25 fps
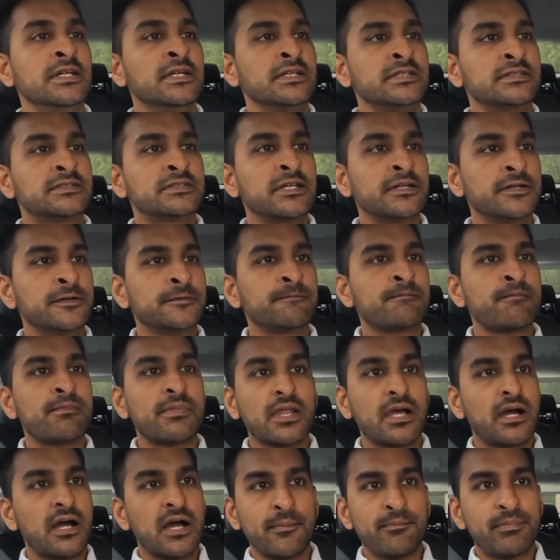So
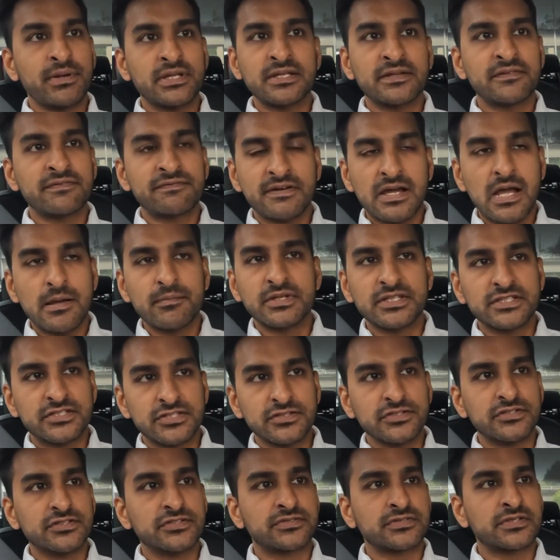I've been in family
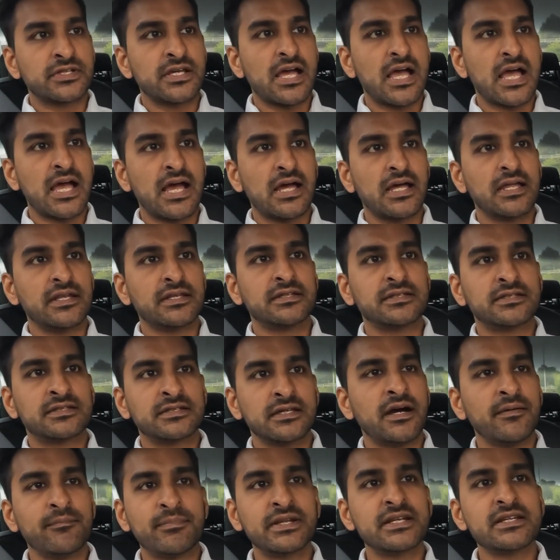dues, and
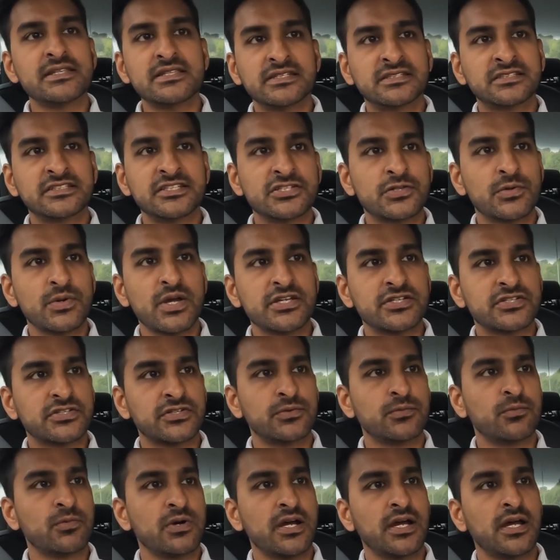I've been in the
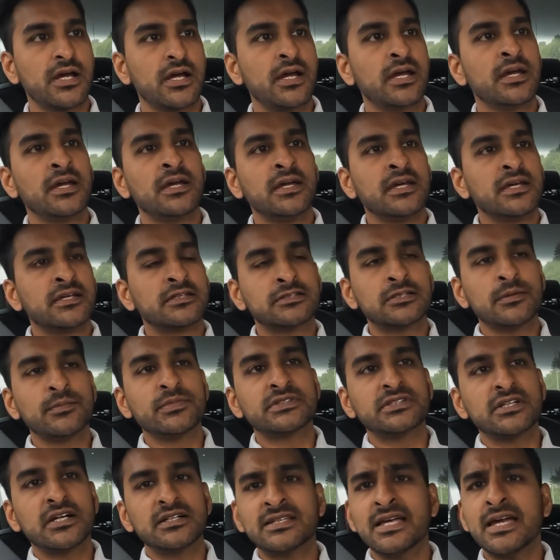situation where
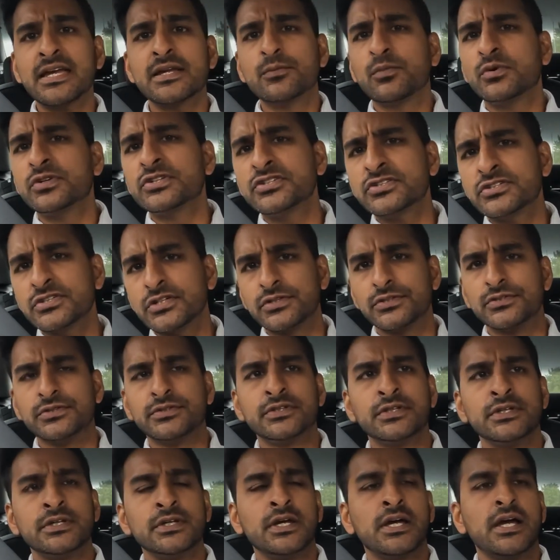someone's asked, hey, what do you do?
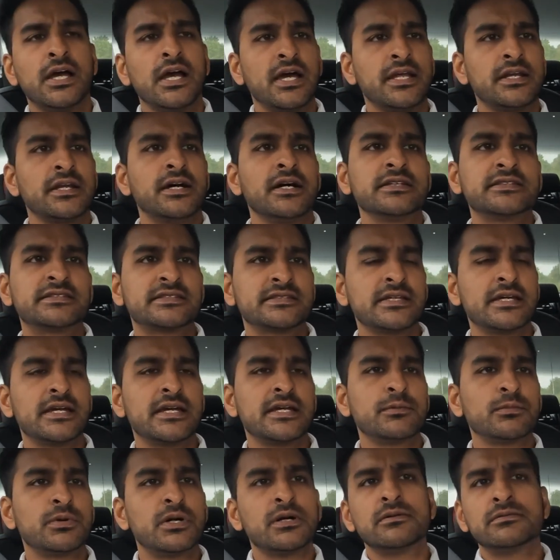And I'd
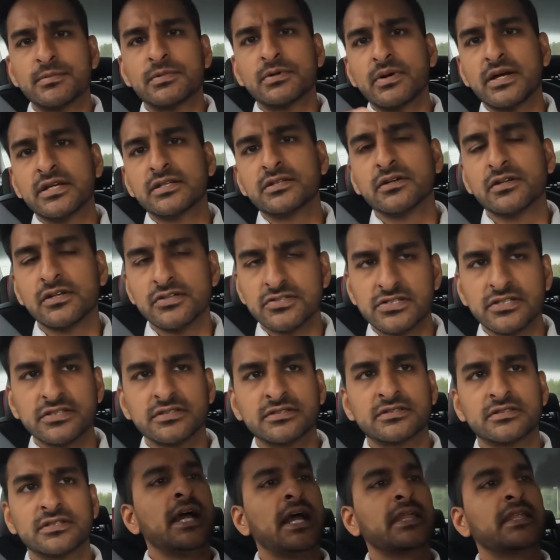say, well, I'm a
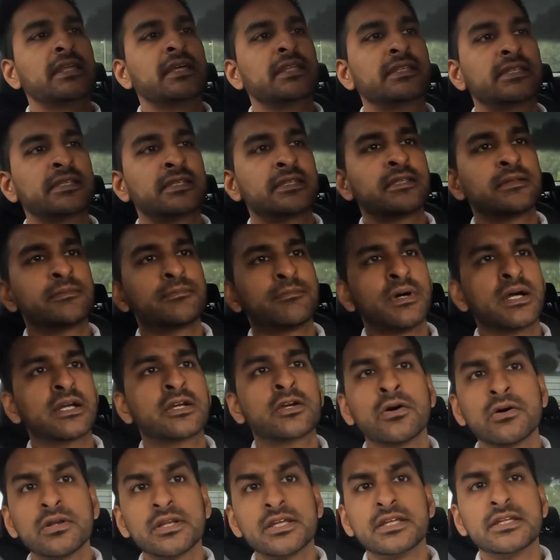radiologist. And then my
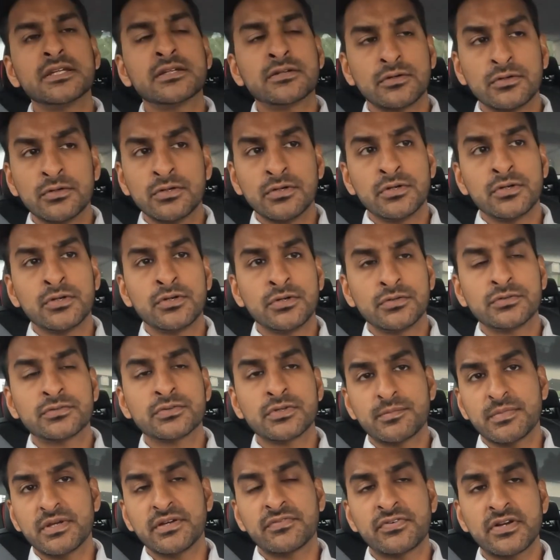colleague, who's
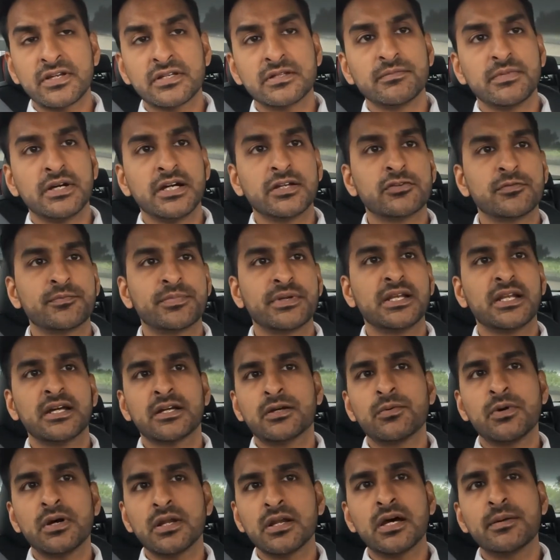with me, a friend of mine, would be
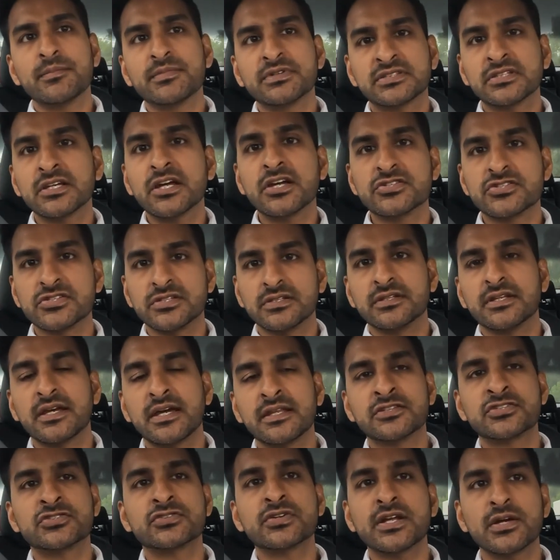like, well, I'm a surgeon.
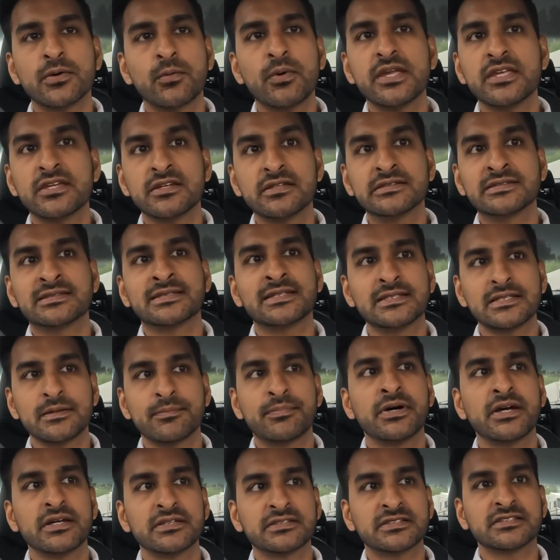And straight away you can see the
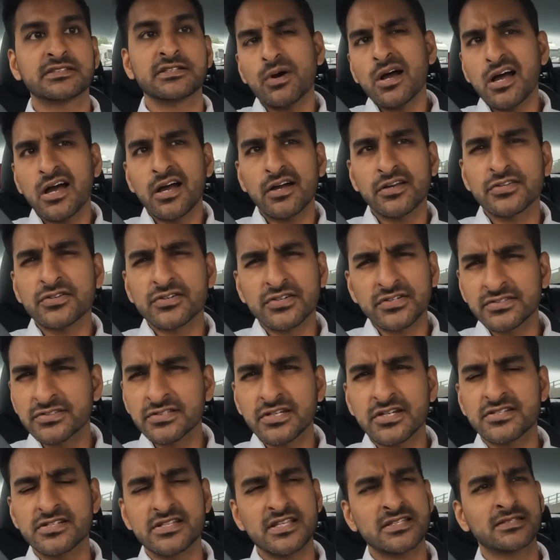person, you're a
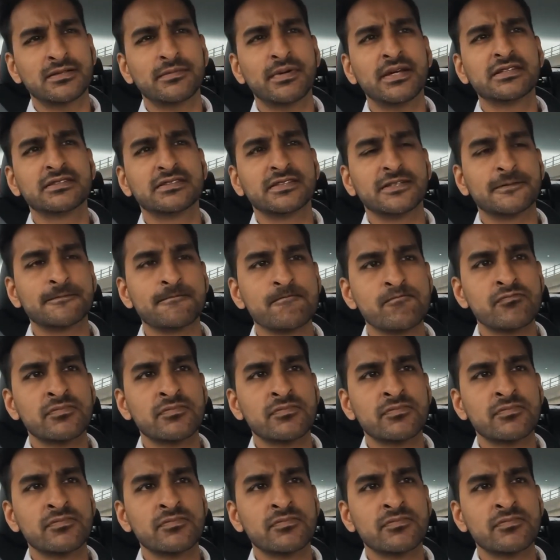surgeon, that's amazing.